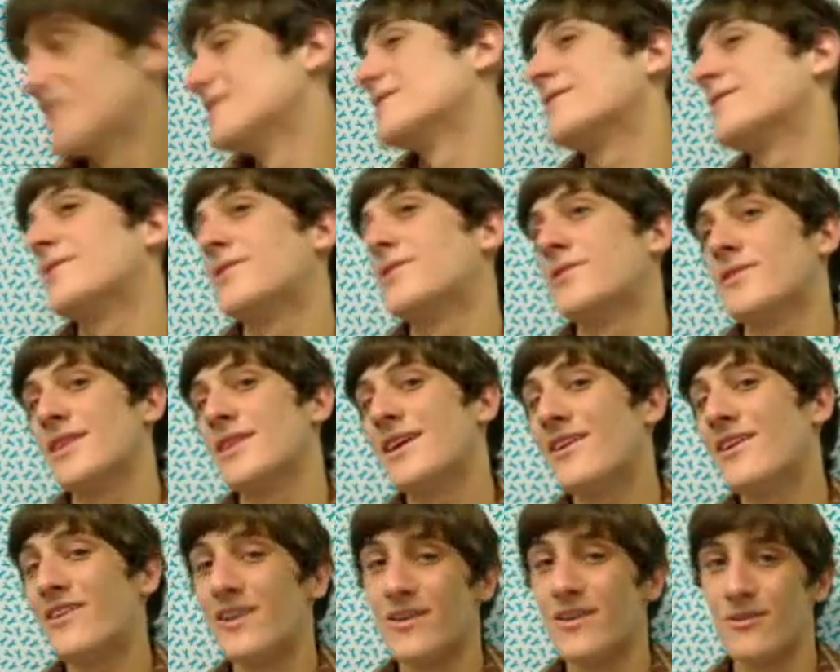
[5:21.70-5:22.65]
So
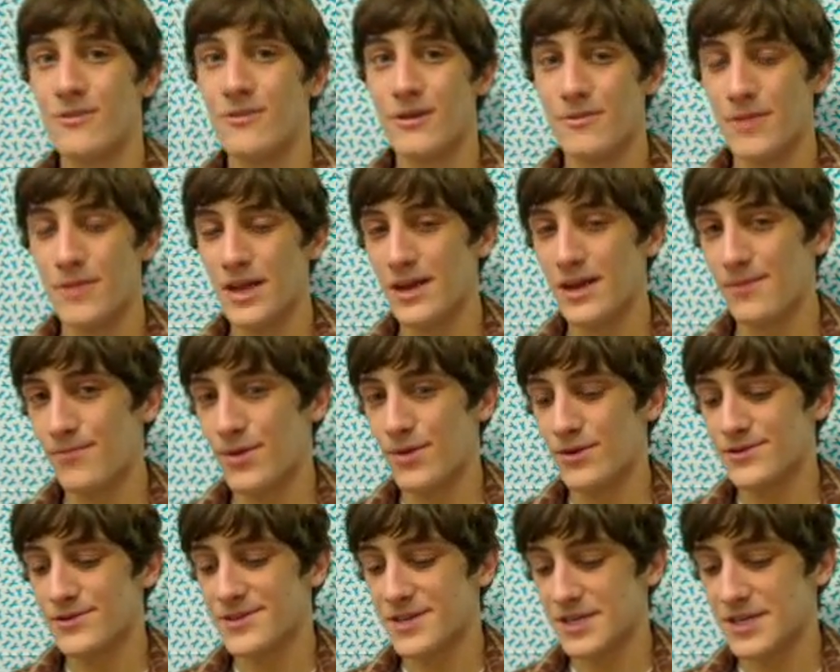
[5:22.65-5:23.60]
later on, I'm going to be
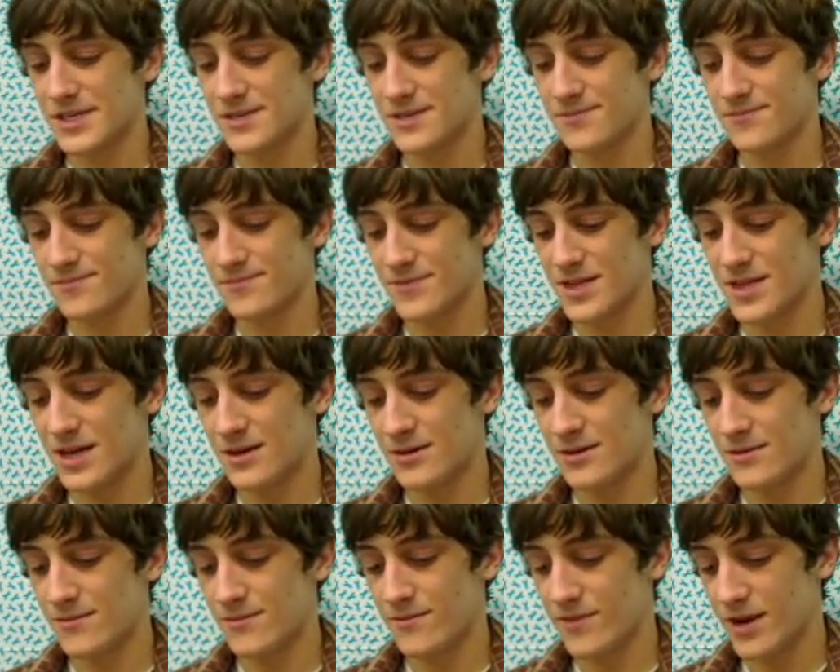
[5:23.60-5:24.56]
posting
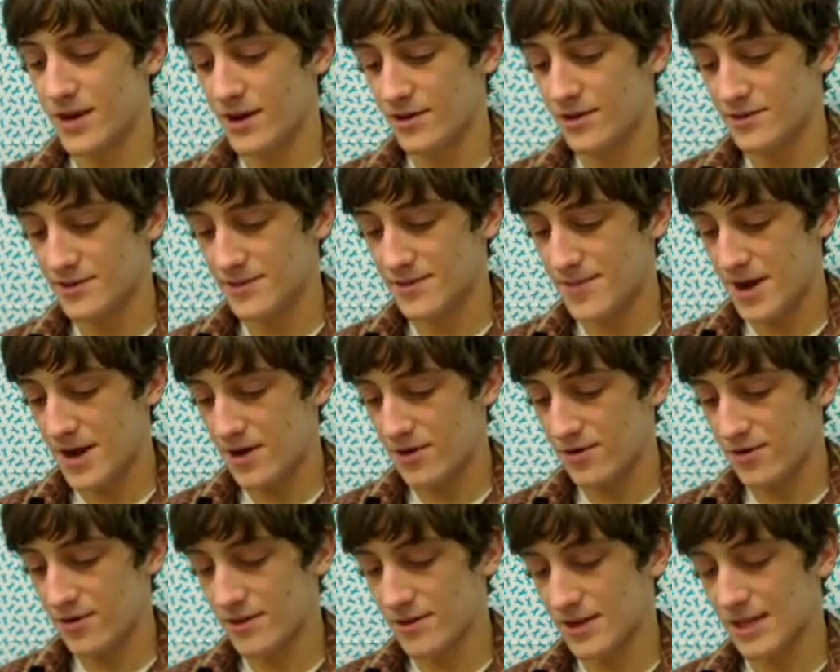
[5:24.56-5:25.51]
videos
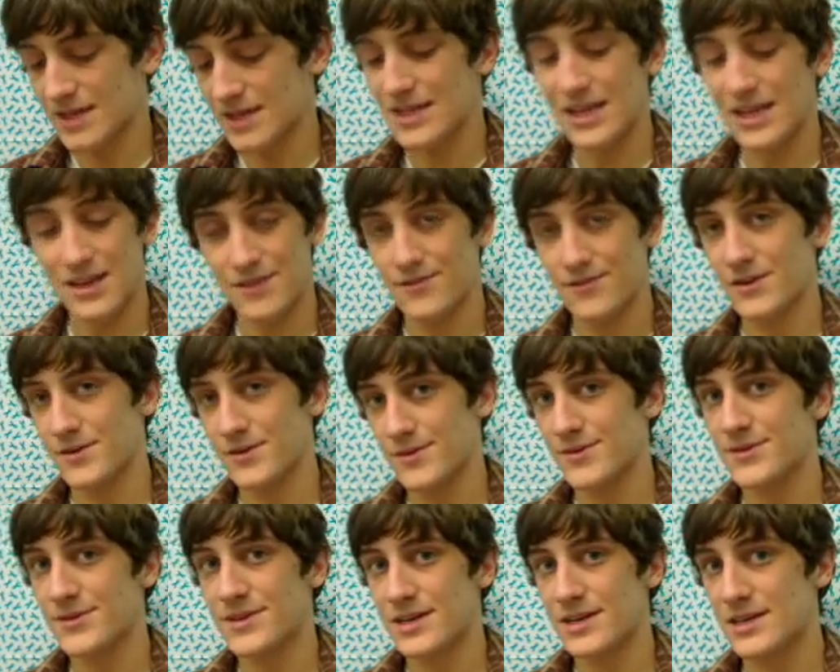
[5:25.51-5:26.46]
about like the
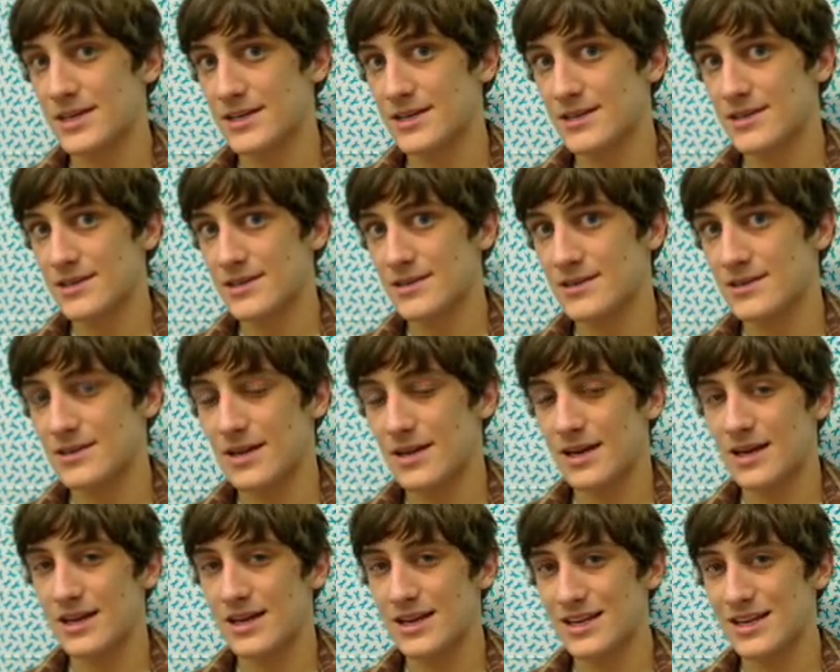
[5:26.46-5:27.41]
individual stitches and
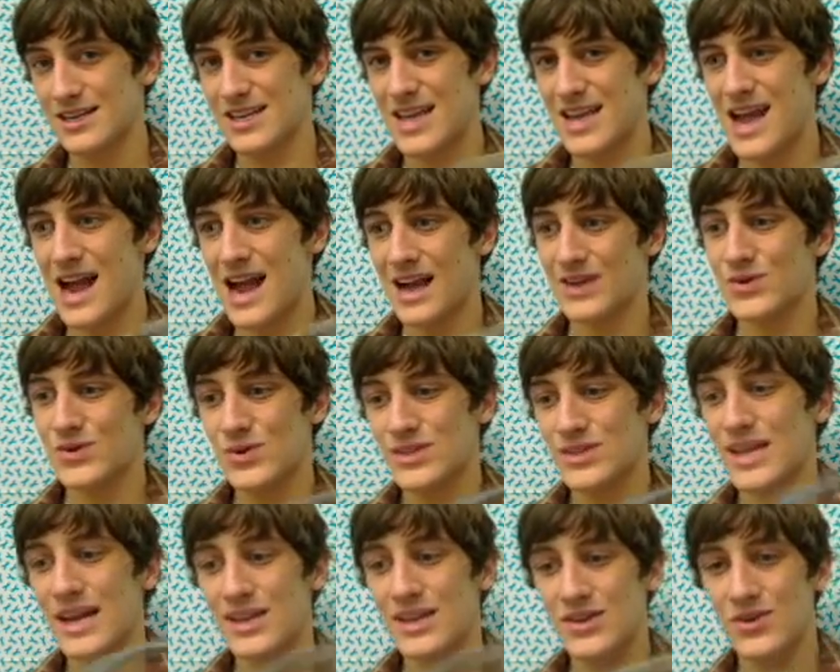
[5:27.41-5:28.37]
like actual
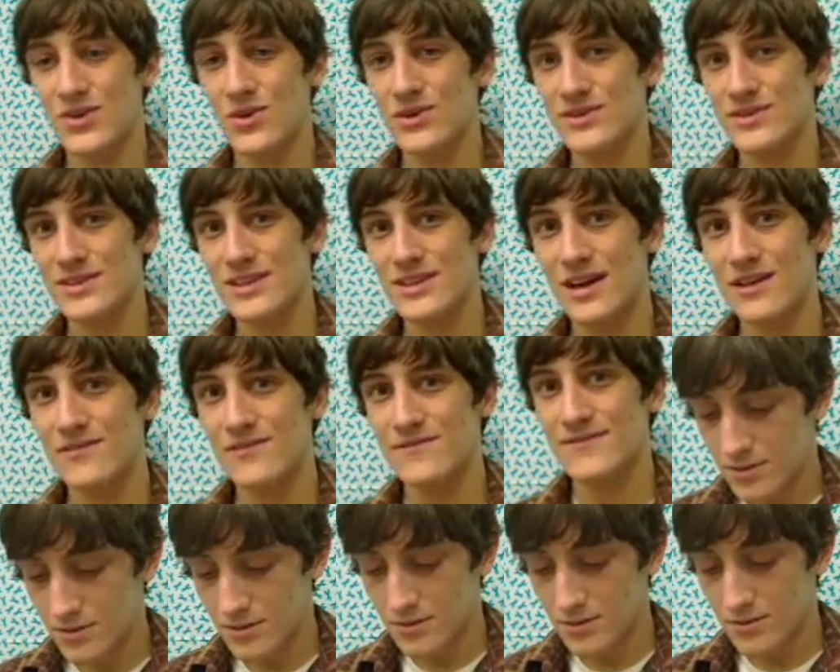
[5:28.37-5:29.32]
technical
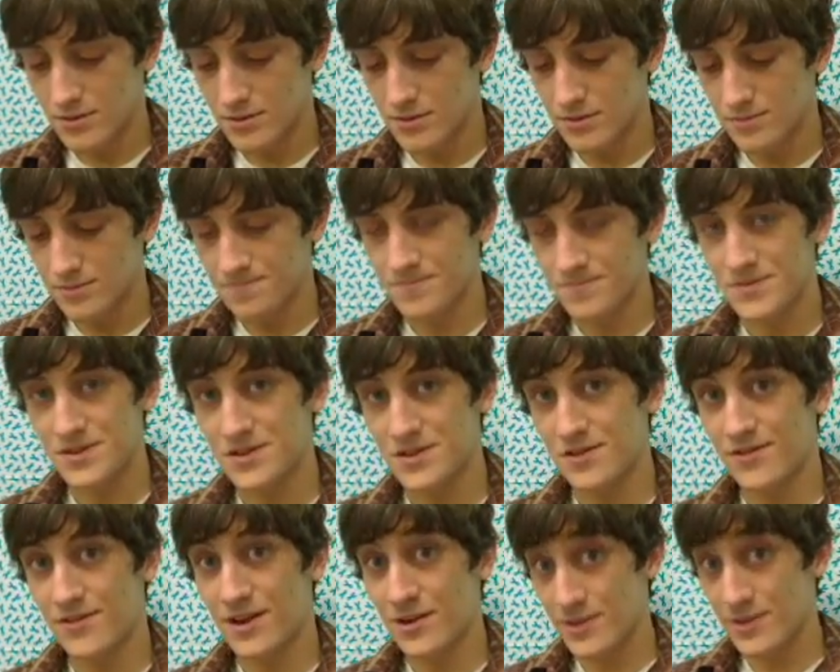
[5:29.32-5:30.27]
stuff.
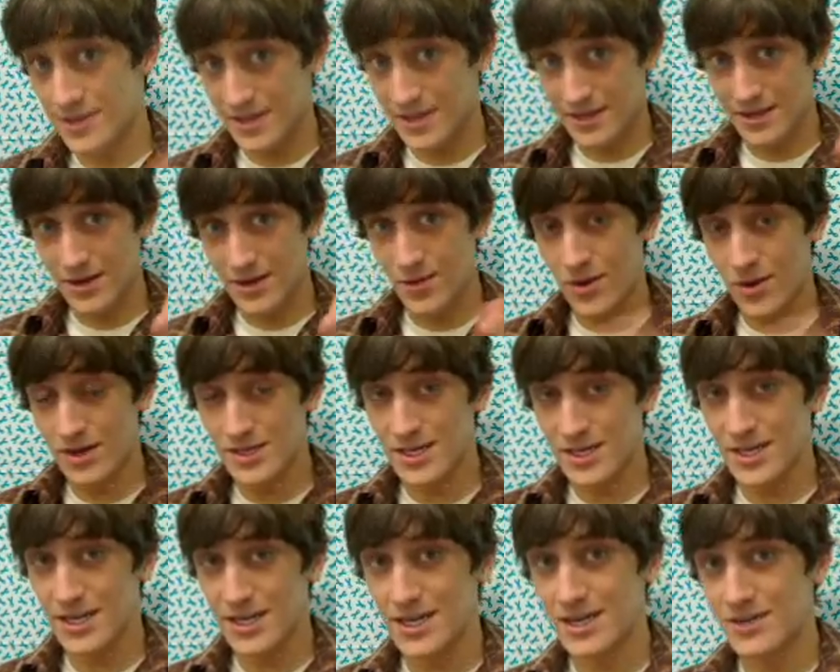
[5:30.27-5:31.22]
So if anyone's out there
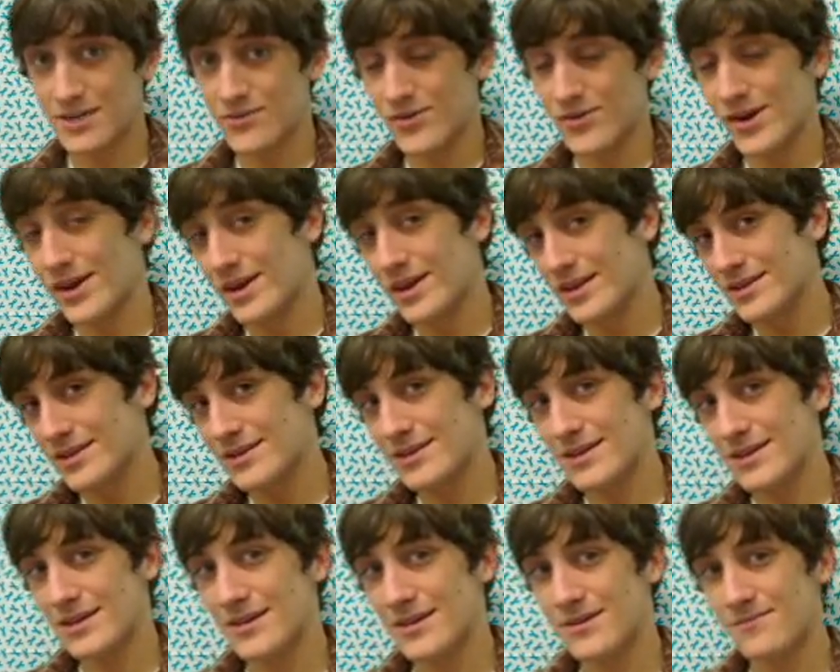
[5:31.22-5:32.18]
watching, wait and
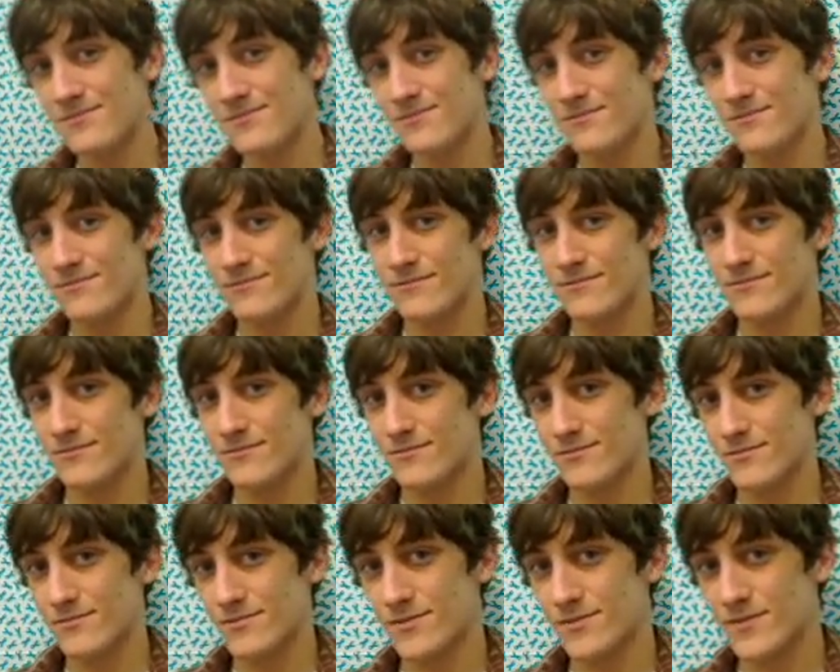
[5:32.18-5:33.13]
see
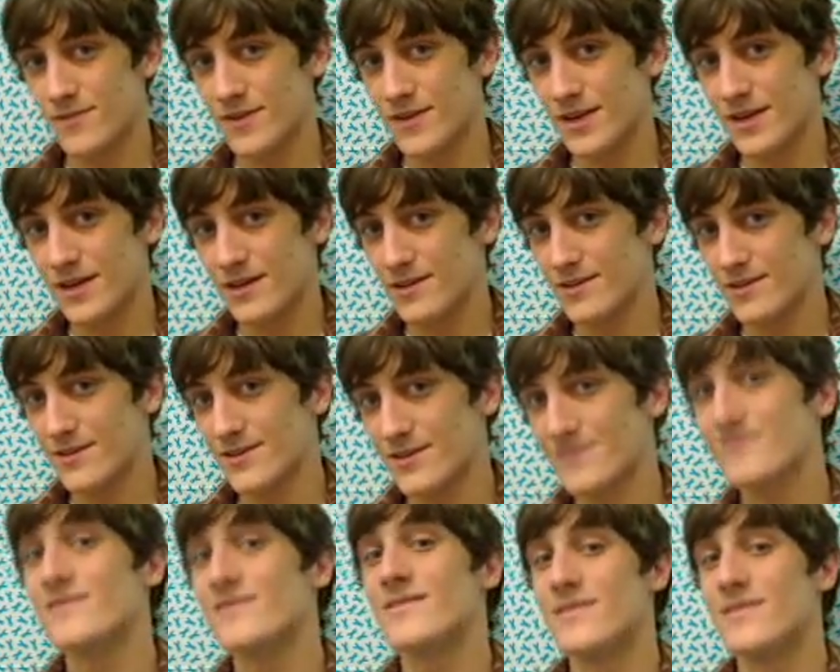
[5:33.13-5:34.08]

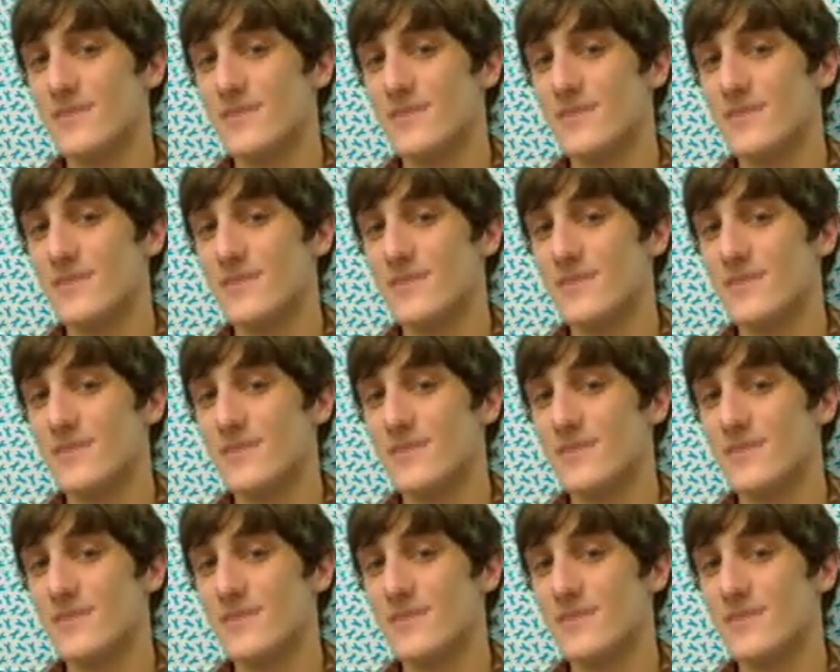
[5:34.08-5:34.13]
videos.